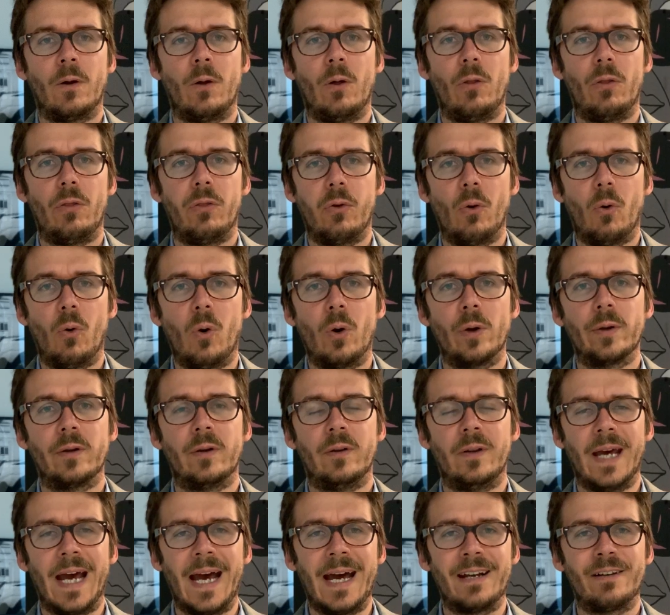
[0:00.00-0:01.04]
thought
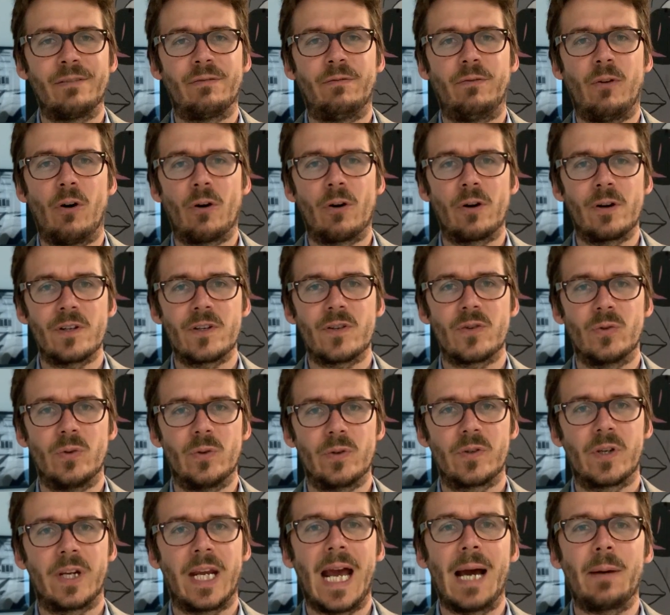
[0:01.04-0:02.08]
that foreign
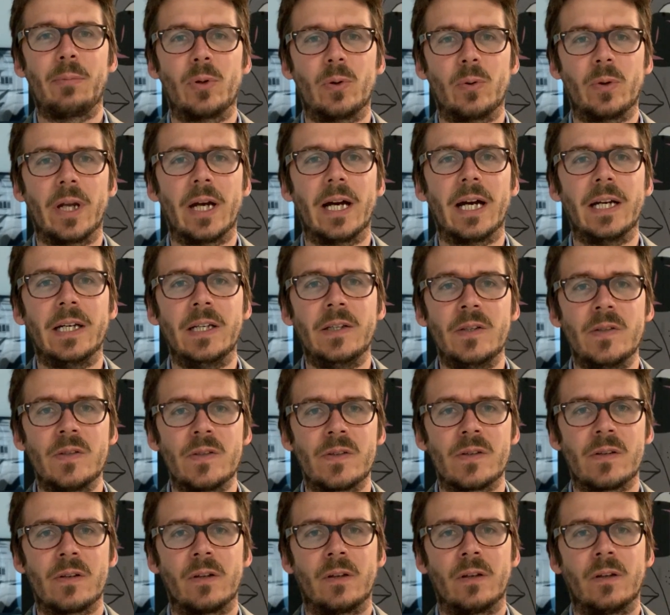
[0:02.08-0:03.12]
source capital gains